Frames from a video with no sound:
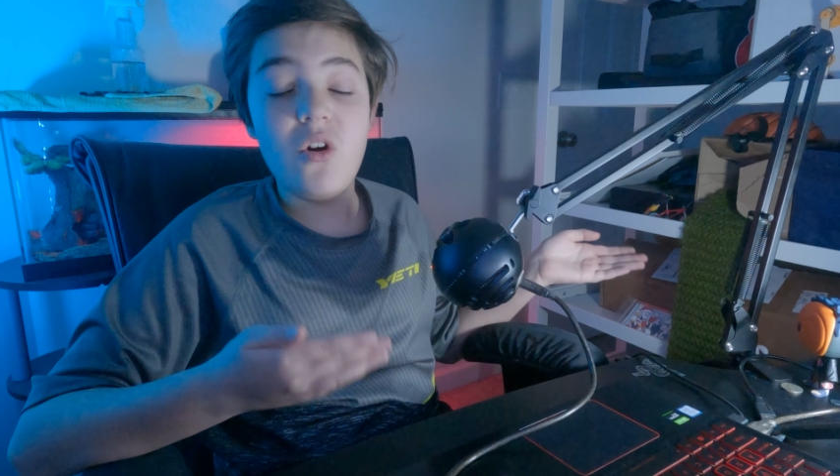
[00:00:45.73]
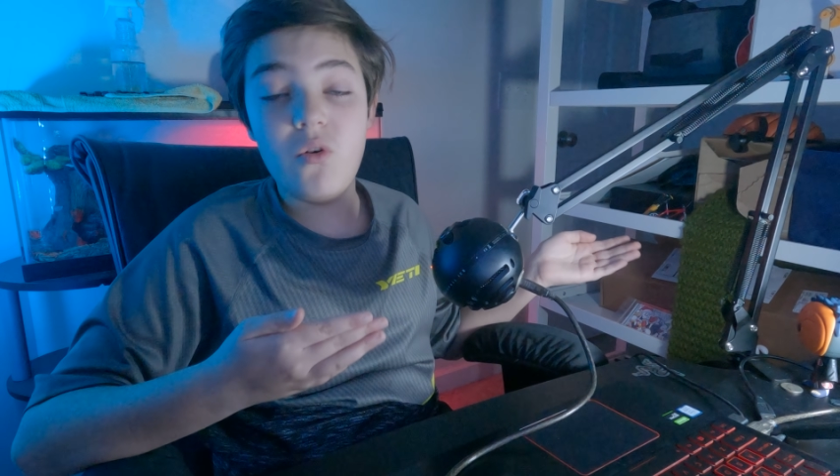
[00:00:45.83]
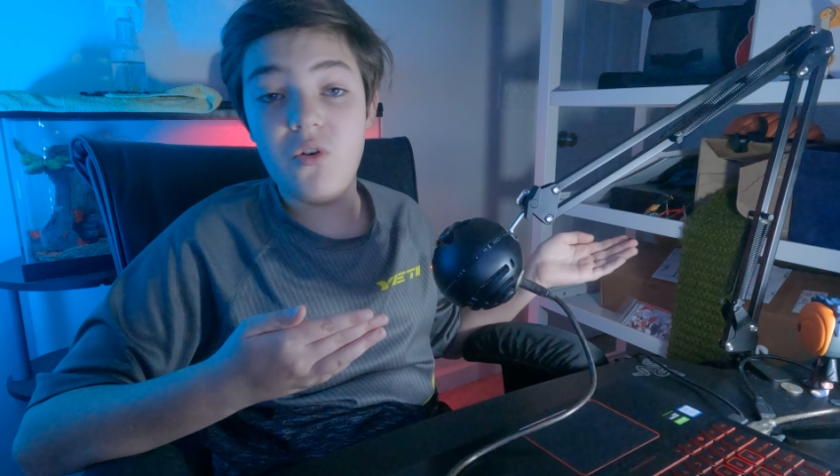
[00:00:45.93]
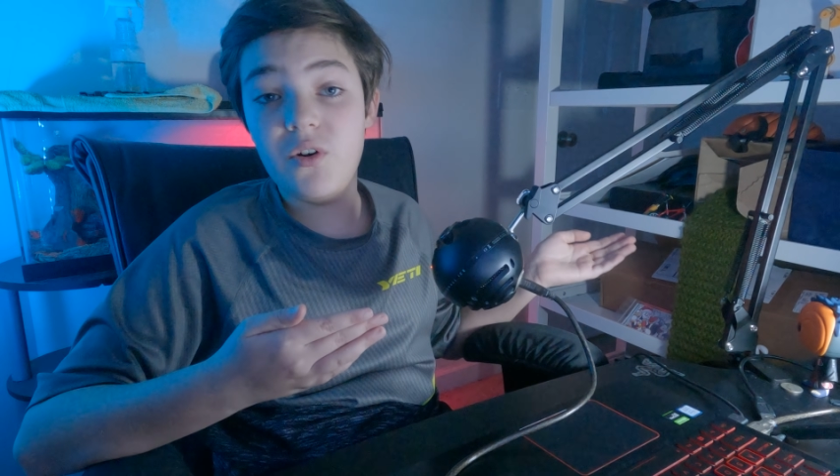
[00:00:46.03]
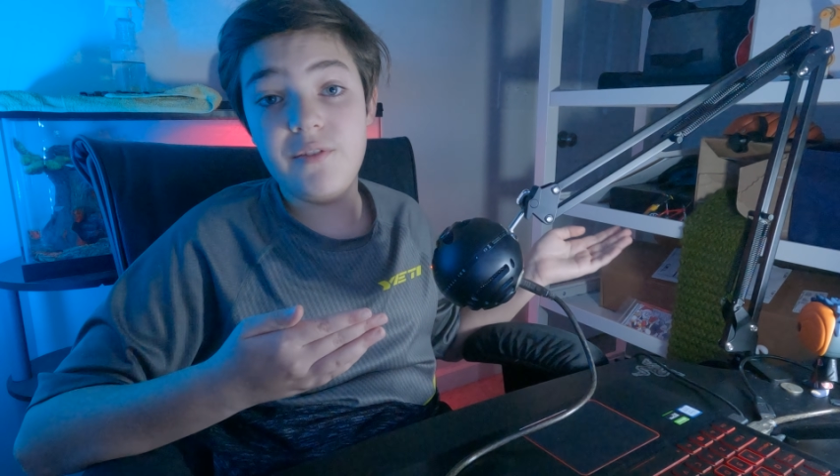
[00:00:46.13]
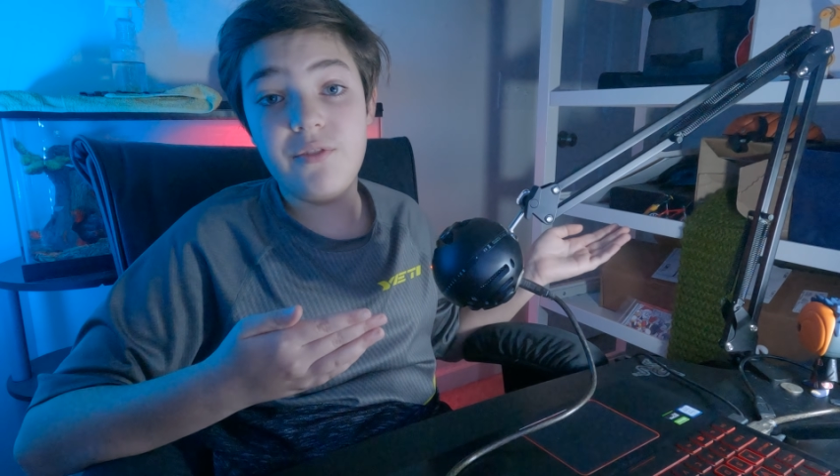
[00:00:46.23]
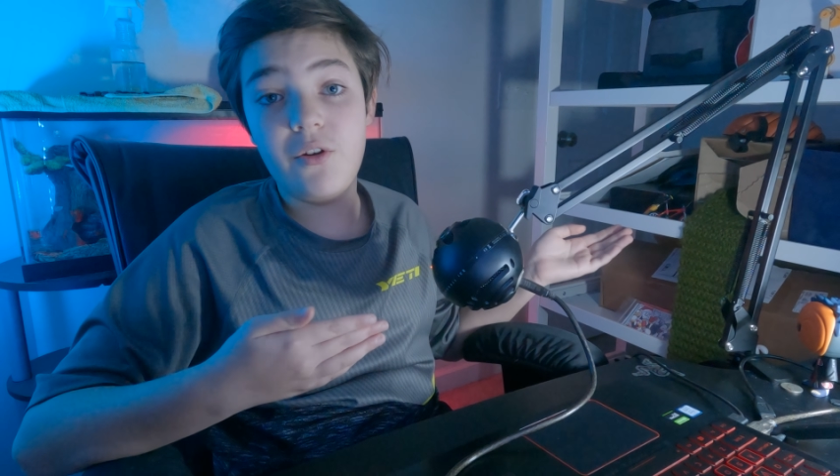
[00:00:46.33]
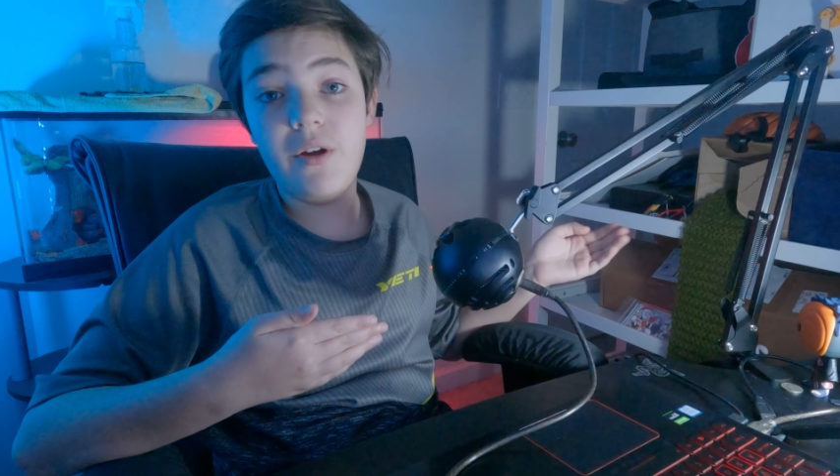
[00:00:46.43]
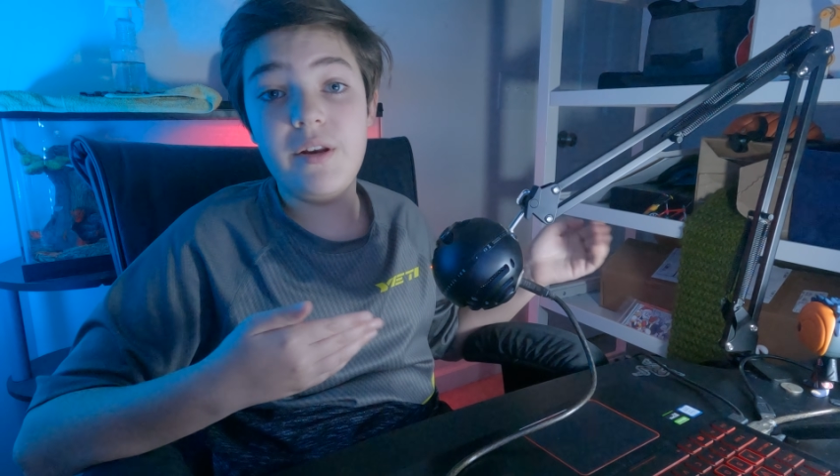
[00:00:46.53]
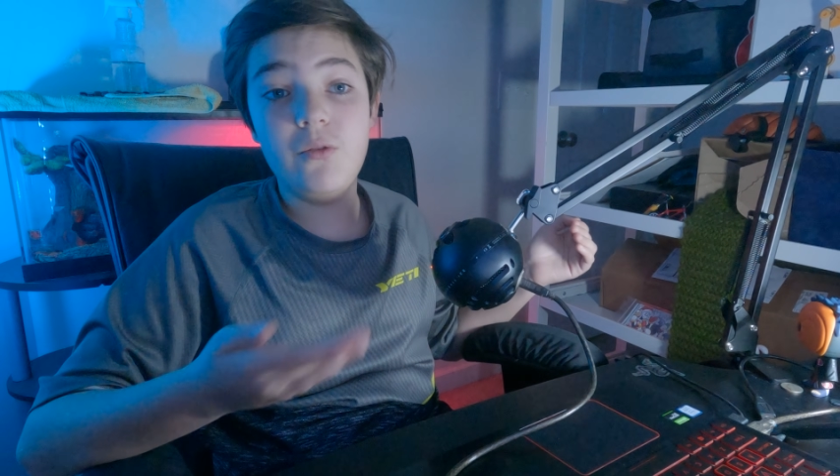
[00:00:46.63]
or if
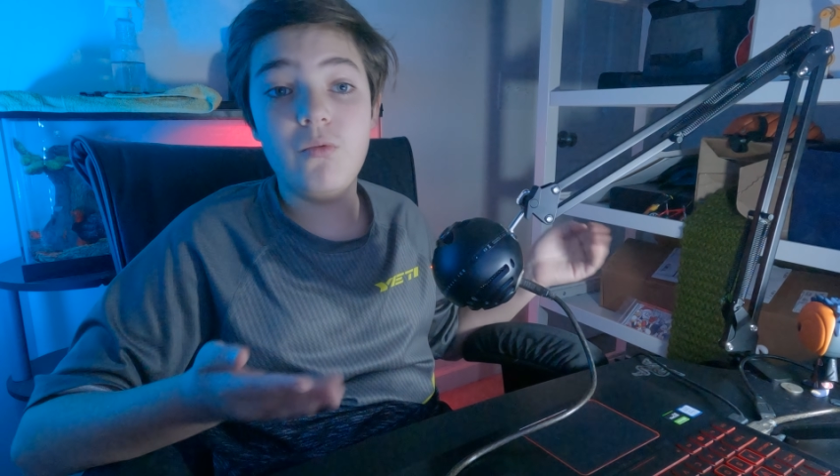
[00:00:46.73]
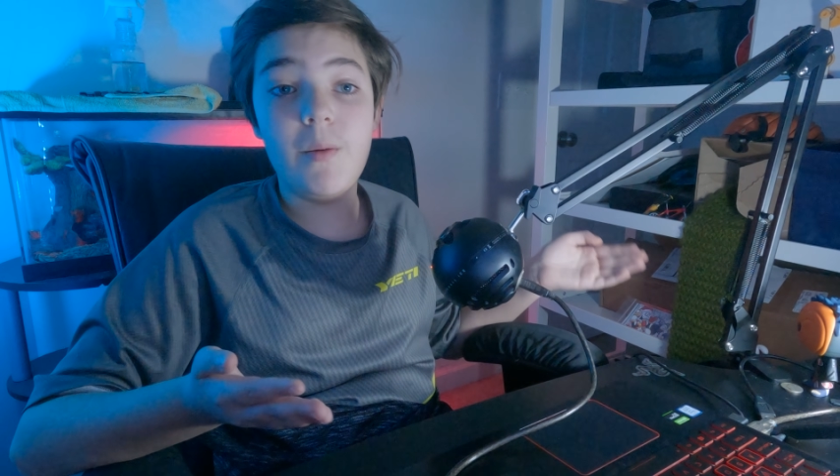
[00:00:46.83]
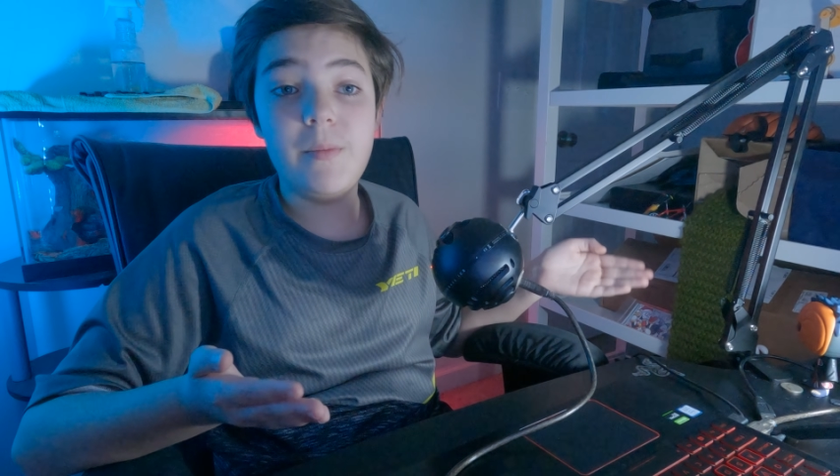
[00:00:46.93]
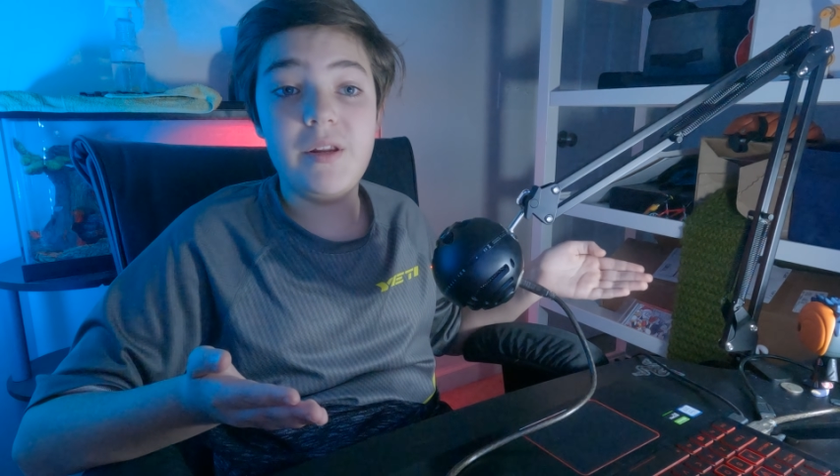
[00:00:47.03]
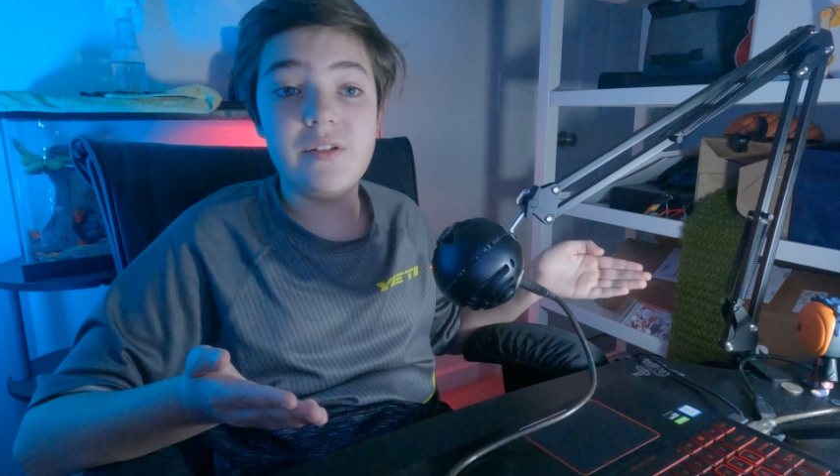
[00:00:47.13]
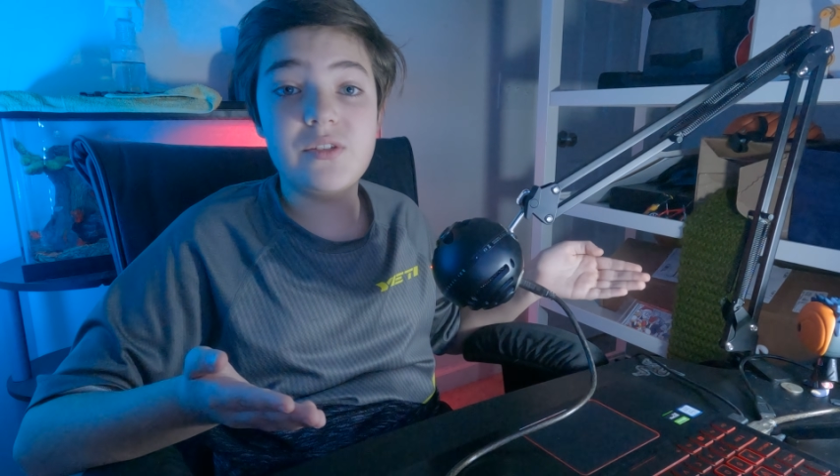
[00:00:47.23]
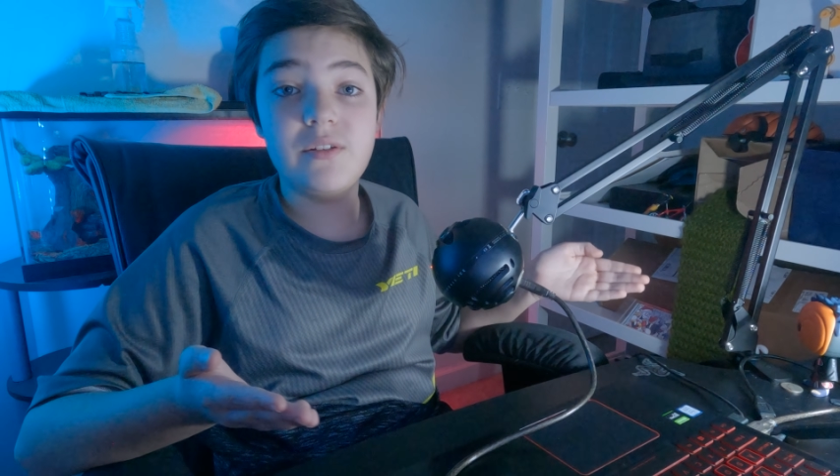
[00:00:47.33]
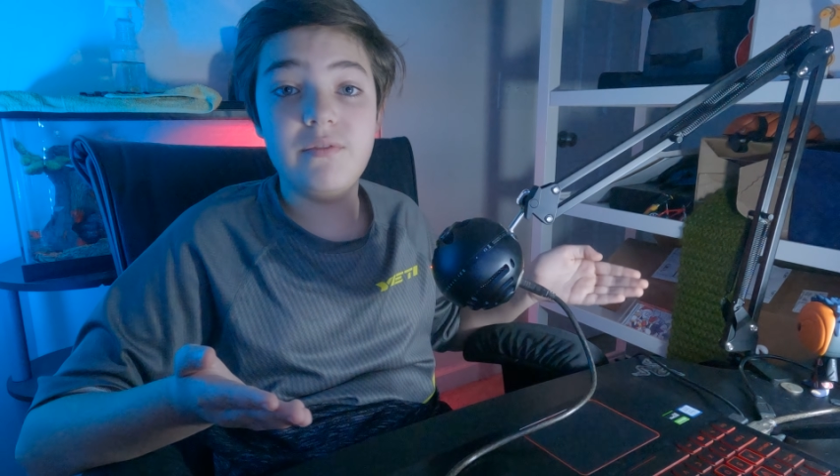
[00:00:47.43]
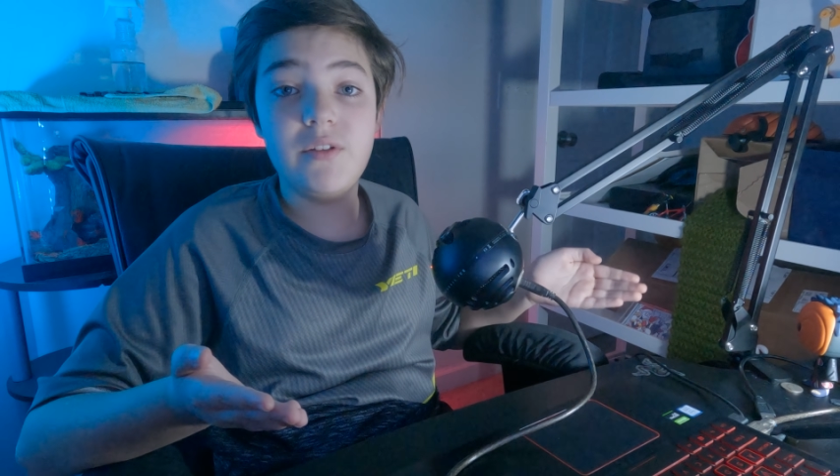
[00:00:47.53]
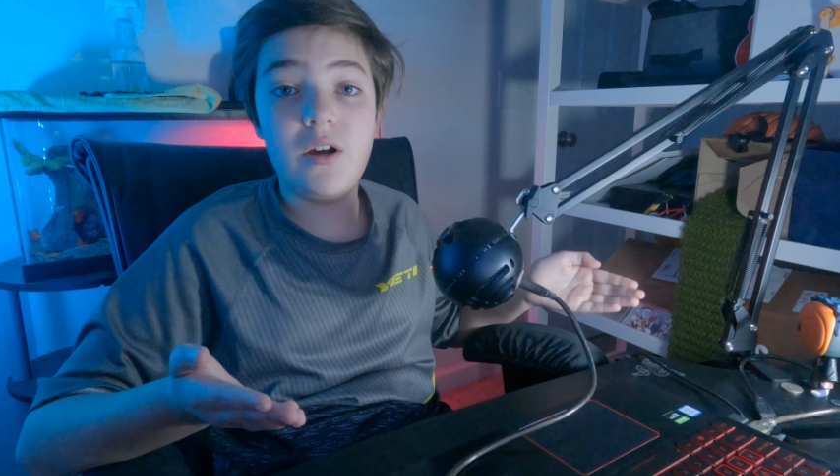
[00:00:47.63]
there are any
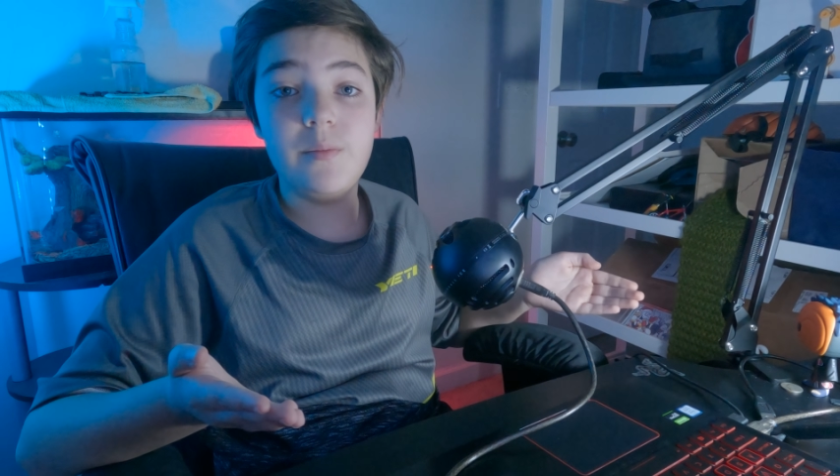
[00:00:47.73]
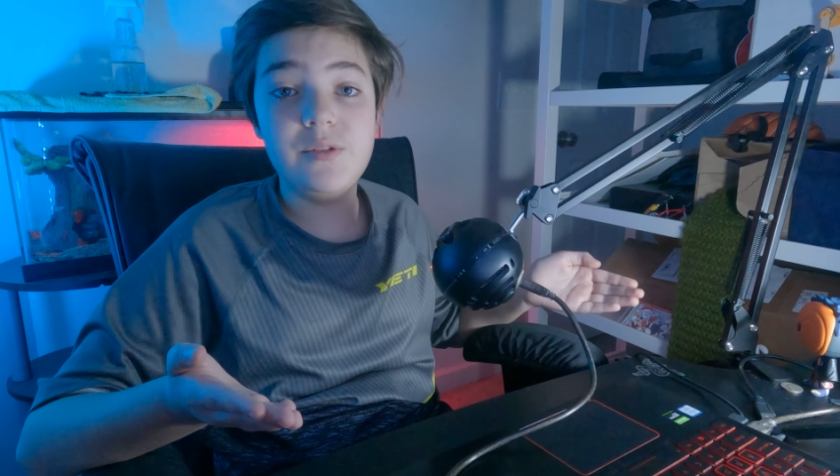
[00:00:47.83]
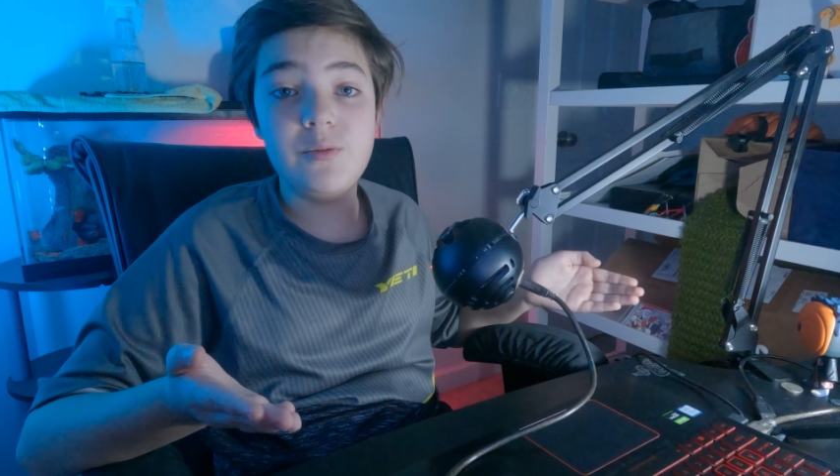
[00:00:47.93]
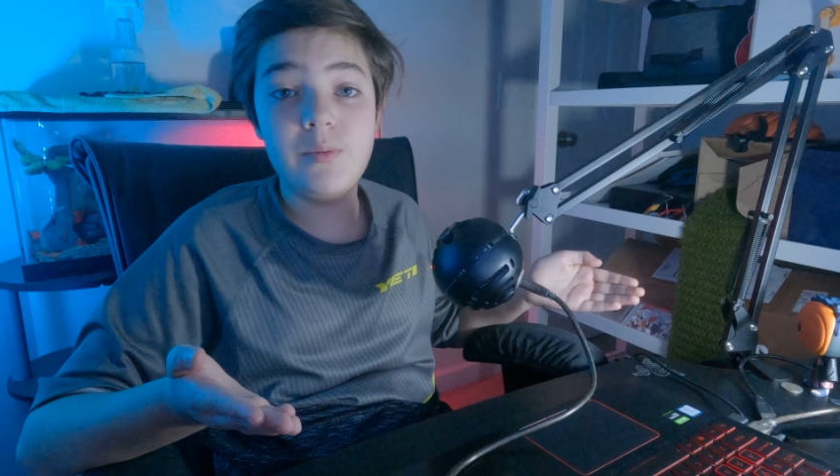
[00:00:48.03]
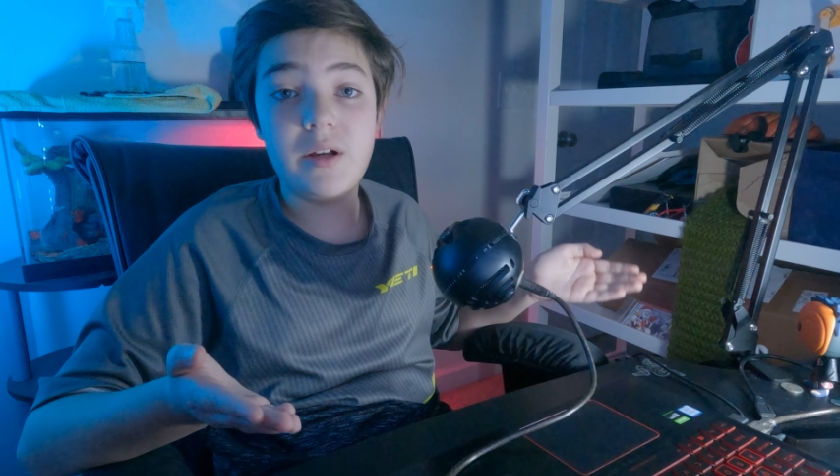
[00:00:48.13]
remnants of nubs,